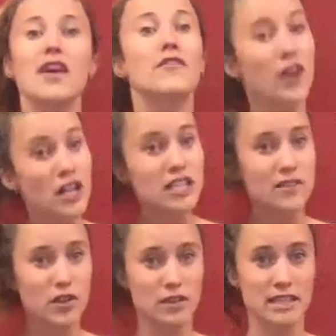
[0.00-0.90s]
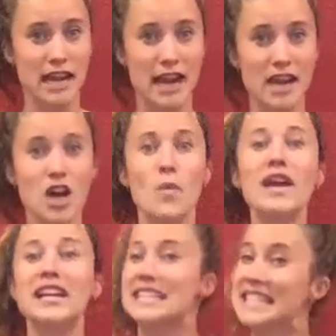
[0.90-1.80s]
First of all today, we're going
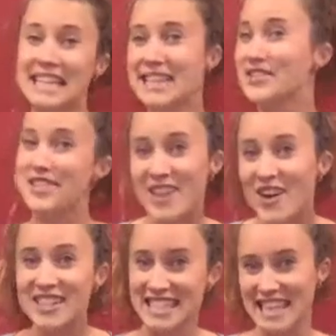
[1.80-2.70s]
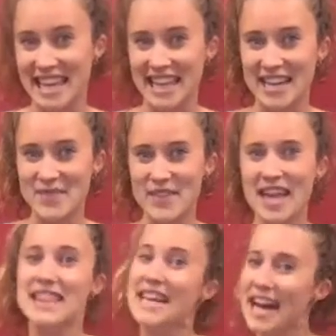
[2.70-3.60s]
to sing a little song together.
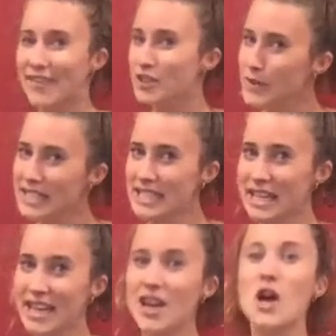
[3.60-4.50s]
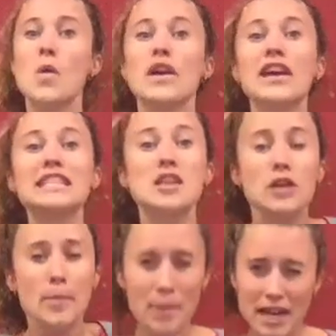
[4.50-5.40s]
Then after we sing, we're going to look a
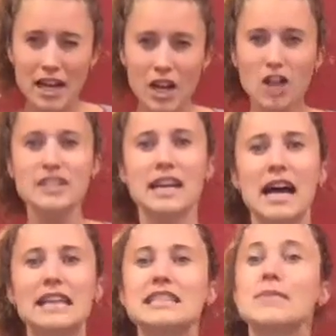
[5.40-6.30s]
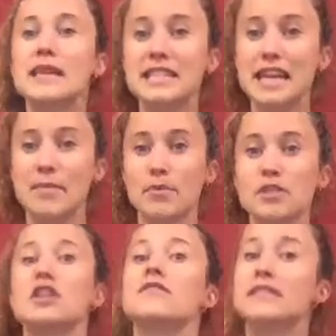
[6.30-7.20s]
bit closer at some examples
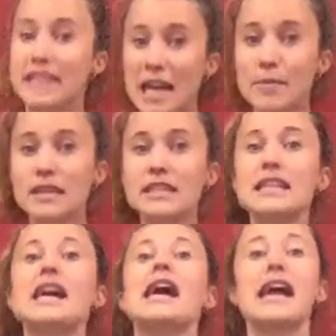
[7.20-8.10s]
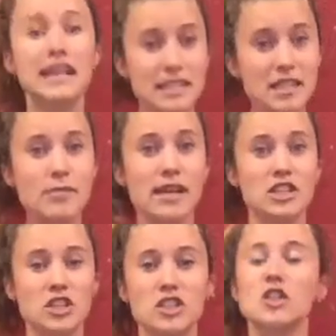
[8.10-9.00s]
of statements,
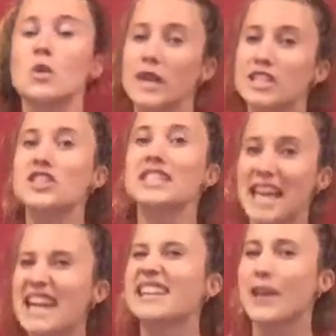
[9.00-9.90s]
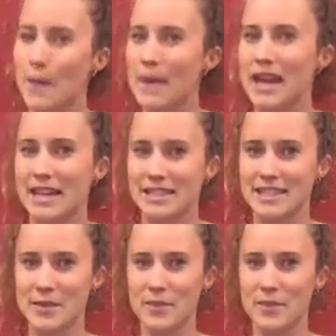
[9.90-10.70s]
exclamations, questions, and commands.